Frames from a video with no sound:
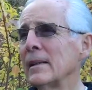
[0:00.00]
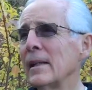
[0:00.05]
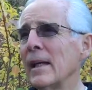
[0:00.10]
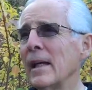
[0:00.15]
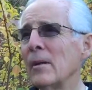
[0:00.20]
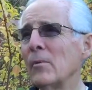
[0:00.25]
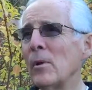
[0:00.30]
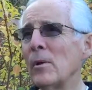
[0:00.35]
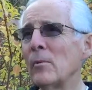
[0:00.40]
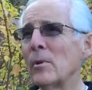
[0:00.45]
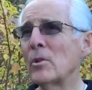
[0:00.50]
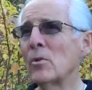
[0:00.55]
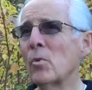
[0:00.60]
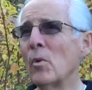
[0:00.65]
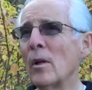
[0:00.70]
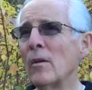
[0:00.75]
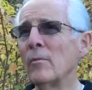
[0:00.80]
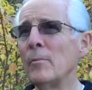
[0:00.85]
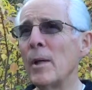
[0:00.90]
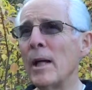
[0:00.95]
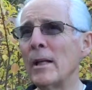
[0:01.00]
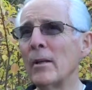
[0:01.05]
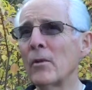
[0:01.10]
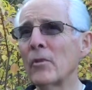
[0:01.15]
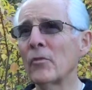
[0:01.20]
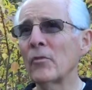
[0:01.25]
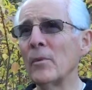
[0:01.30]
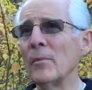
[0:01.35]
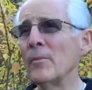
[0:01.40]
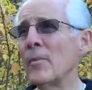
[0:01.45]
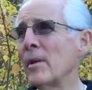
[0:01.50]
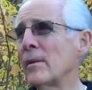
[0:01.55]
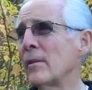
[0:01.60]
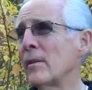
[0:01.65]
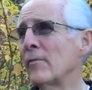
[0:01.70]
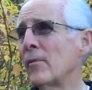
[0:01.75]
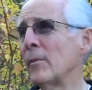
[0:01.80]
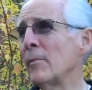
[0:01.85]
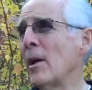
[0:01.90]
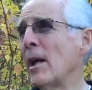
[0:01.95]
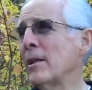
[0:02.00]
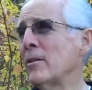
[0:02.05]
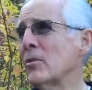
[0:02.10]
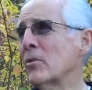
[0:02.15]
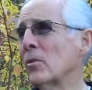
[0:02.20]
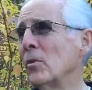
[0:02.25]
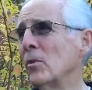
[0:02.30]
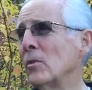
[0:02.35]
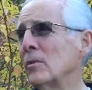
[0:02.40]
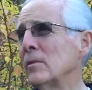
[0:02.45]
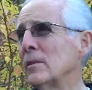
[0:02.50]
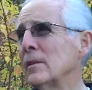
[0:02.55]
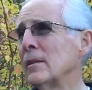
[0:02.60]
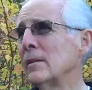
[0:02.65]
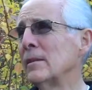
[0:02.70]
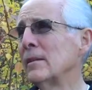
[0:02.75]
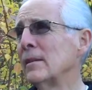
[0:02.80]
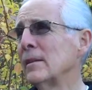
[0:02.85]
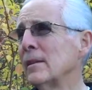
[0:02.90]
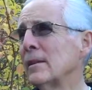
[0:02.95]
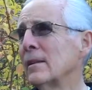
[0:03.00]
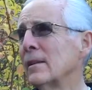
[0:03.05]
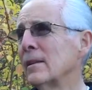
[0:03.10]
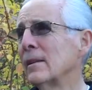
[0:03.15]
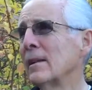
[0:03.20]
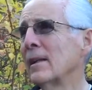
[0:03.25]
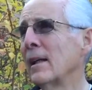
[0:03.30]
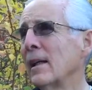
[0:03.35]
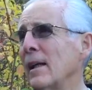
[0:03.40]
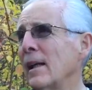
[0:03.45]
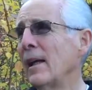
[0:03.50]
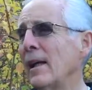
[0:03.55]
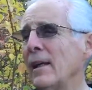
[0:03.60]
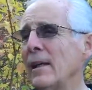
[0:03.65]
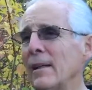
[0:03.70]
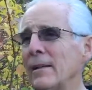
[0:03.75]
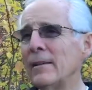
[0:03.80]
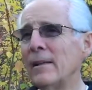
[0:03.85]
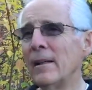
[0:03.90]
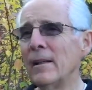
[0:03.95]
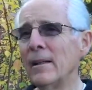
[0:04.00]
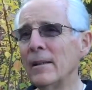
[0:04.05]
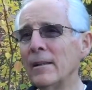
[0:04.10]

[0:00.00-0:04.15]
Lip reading: Yeah, we were 12 miles from high school, and